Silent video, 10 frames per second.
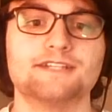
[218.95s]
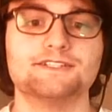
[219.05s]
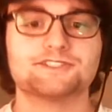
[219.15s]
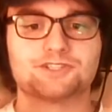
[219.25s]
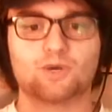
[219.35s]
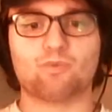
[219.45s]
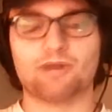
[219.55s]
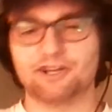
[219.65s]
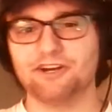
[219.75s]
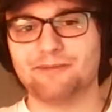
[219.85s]
So when
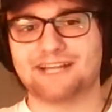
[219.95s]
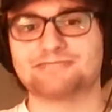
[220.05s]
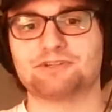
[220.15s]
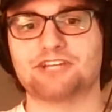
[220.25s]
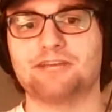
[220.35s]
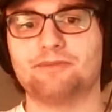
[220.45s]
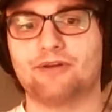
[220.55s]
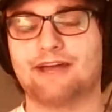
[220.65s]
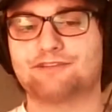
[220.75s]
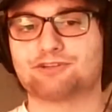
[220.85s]
you're in a basketball game, you
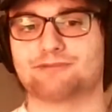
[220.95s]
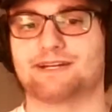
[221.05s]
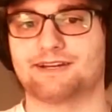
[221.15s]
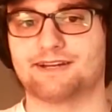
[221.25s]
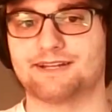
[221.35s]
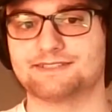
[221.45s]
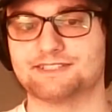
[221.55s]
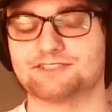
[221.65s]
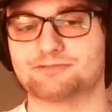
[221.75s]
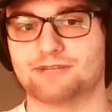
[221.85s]
have to recognize
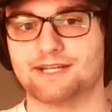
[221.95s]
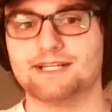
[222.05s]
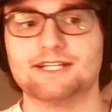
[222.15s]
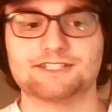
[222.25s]
this, right?